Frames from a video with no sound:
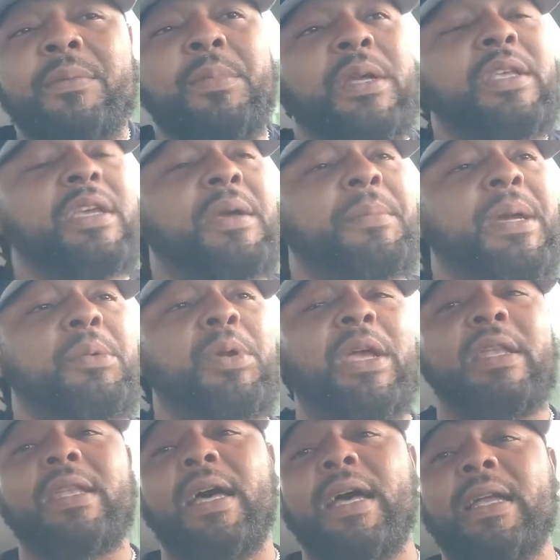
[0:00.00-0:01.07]
But, yeah, man, we
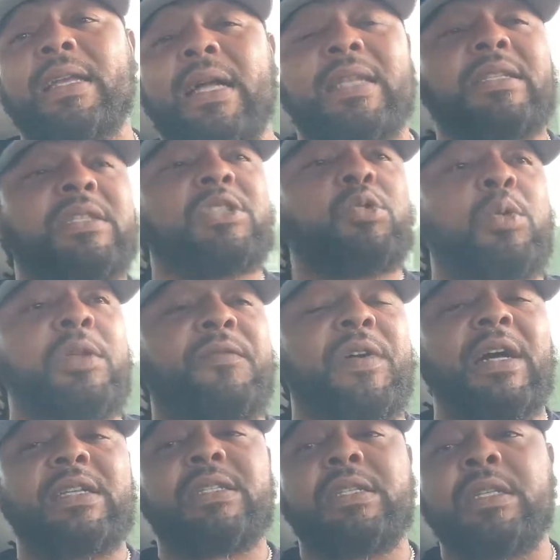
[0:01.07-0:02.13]
had
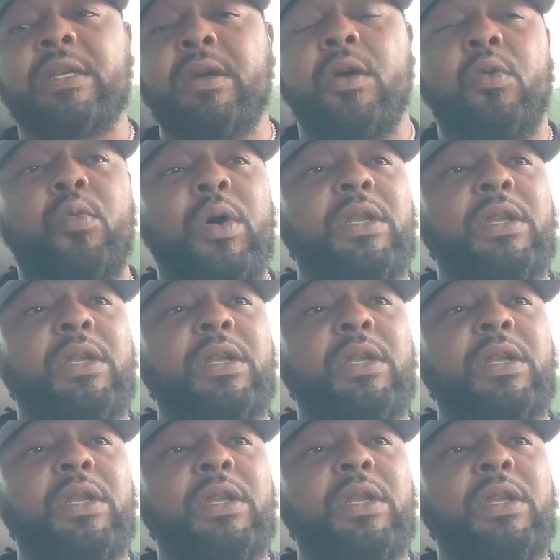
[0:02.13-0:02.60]
$9.25 for